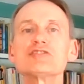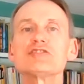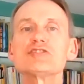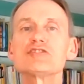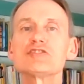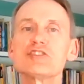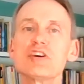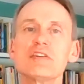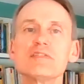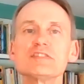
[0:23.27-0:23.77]
and
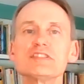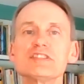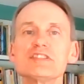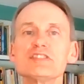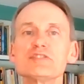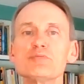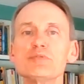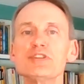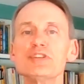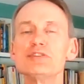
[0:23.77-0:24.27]

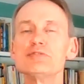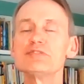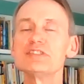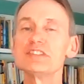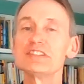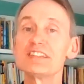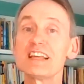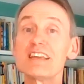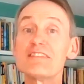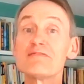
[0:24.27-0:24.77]
services we use
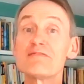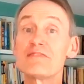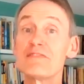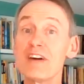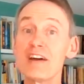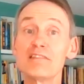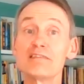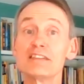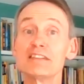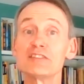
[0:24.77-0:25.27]
is a
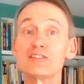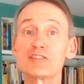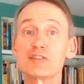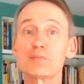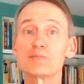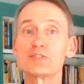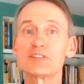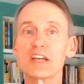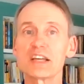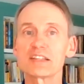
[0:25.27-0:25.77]
very
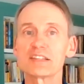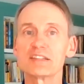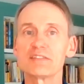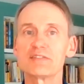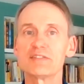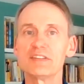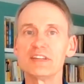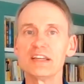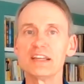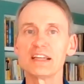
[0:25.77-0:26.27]
subjective
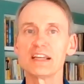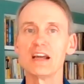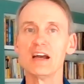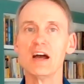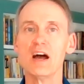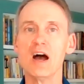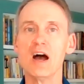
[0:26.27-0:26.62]
thing,